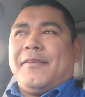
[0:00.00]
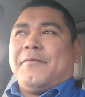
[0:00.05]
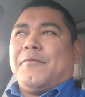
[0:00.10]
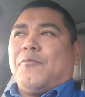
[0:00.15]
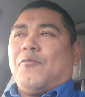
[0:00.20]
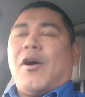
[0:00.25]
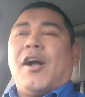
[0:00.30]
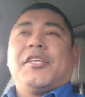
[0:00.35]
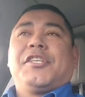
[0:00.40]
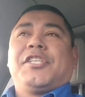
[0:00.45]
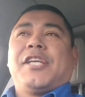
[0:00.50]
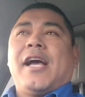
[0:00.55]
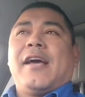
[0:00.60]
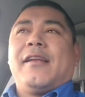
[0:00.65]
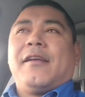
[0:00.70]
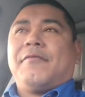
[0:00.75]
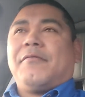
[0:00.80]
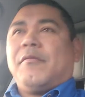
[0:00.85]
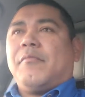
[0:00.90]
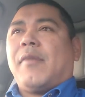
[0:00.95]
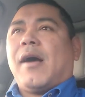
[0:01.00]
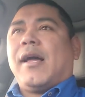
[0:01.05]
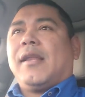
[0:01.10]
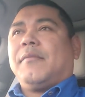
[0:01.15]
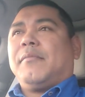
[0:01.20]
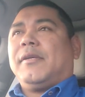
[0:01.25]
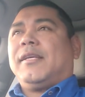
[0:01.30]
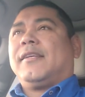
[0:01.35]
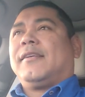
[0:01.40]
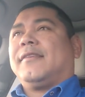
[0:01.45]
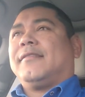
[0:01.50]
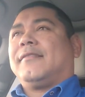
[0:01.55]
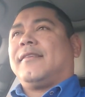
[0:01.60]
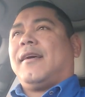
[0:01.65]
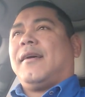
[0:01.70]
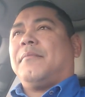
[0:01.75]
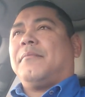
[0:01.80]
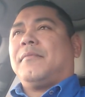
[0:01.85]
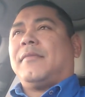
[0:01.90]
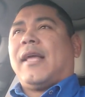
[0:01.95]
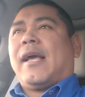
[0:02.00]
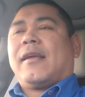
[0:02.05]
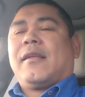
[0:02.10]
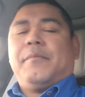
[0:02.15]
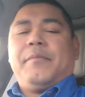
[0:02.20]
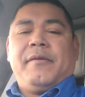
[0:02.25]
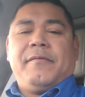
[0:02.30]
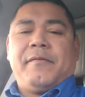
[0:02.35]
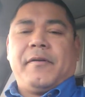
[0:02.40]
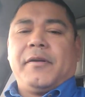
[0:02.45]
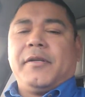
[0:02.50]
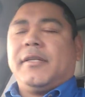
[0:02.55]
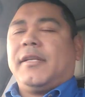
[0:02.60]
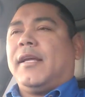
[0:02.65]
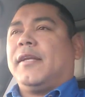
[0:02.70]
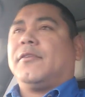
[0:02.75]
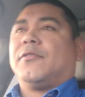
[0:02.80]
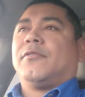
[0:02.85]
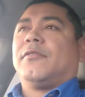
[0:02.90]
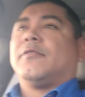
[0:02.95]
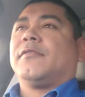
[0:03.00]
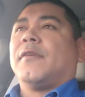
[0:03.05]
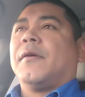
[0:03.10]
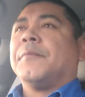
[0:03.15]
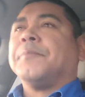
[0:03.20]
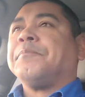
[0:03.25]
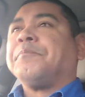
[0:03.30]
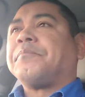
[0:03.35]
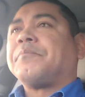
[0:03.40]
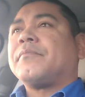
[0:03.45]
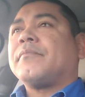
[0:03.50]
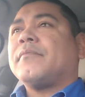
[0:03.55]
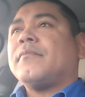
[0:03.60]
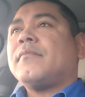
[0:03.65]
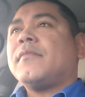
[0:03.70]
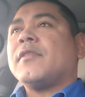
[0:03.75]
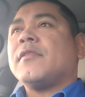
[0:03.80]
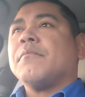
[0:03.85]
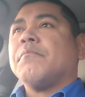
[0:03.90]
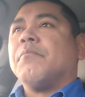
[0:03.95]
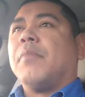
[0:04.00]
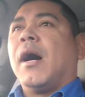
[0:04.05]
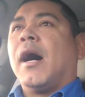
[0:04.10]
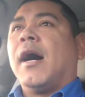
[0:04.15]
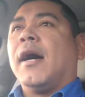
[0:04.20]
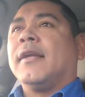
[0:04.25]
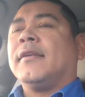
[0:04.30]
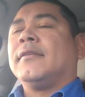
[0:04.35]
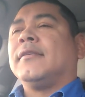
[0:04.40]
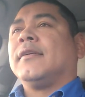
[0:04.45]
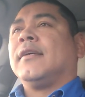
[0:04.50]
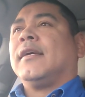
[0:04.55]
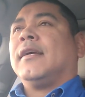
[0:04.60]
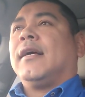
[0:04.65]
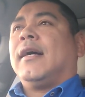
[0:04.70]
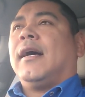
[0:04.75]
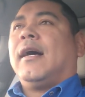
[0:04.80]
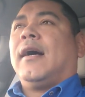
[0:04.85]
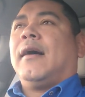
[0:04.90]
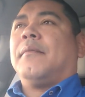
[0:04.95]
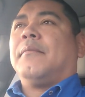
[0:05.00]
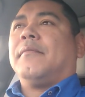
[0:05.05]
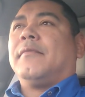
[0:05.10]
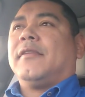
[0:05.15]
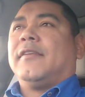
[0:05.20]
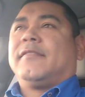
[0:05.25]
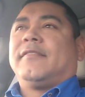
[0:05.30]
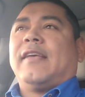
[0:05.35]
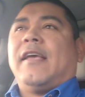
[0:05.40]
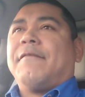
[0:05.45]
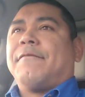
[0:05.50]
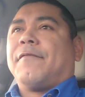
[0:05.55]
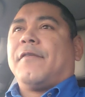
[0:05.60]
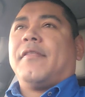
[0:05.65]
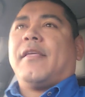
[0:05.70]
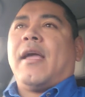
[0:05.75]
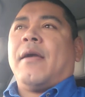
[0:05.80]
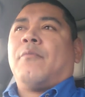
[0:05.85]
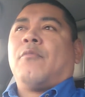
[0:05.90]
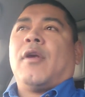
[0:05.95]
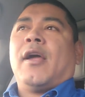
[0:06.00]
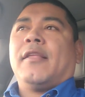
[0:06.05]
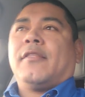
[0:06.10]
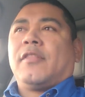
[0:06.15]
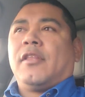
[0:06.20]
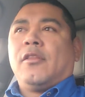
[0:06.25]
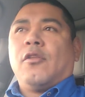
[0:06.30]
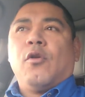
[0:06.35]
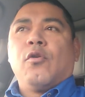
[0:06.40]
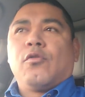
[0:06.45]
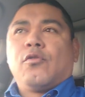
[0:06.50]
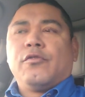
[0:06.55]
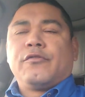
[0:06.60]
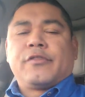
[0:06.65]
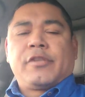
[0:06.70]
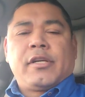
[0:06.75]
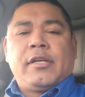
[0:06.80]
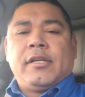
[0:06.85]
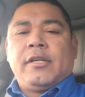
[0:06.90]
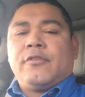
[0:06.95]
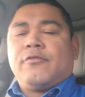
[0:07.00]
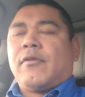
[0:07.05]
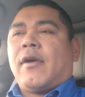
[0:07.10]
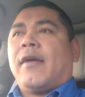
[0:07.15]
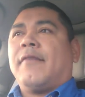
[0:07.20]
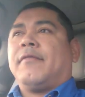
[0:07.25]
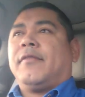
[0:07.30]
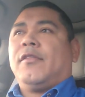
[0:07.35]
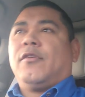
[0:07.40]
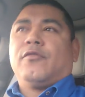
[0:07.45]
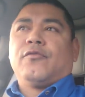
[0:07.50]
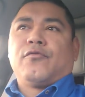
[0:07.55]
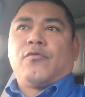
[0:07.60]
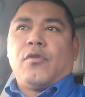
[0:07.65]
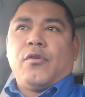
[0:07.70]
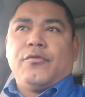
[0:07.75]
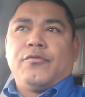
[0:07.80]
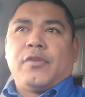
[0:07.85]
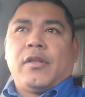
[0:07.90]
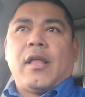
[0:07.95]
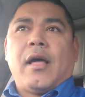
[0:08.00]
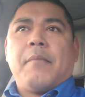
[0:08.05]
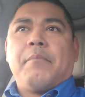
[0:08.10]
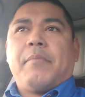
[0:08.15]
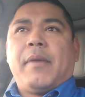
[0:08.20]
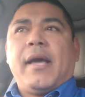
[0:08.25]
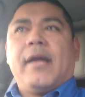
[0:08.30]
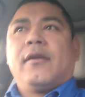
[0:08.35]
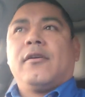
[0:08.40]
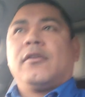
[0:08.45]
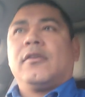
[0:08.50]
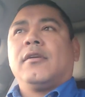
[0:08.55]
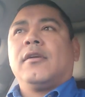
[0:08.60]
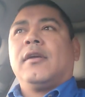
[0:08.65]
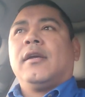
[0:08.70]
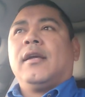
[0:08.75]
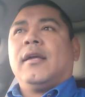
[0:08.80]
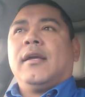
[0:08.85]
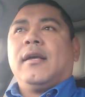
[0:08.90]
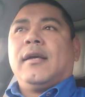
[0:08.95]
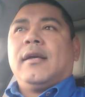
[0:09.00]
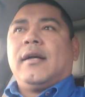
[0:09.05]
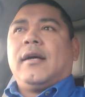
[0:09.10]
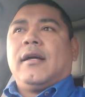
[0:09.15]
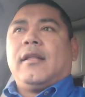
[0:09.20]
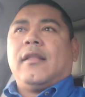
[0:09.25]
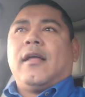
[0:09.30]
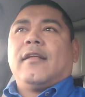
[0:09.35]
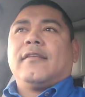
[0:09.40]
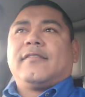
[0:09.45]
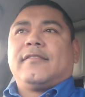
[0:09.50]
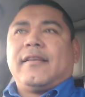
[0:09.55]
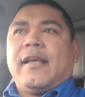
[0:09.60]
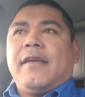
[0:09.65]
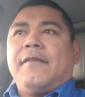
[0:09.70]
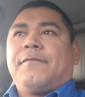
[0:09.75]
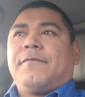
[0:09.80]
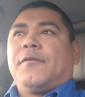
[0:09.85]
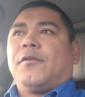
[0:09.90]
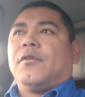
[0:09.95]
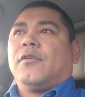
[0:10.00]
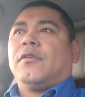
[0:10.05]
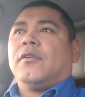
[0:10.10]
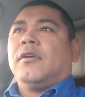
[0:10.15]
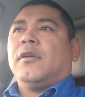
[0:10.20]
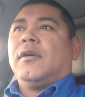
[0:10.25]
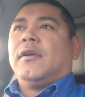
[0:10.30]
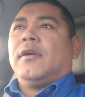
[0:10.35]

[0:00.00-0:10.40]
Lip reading: watch out everybody, because that could be very dangerous. But the same for them, right? The locals are going to drive in those roads a lot better, a lot safer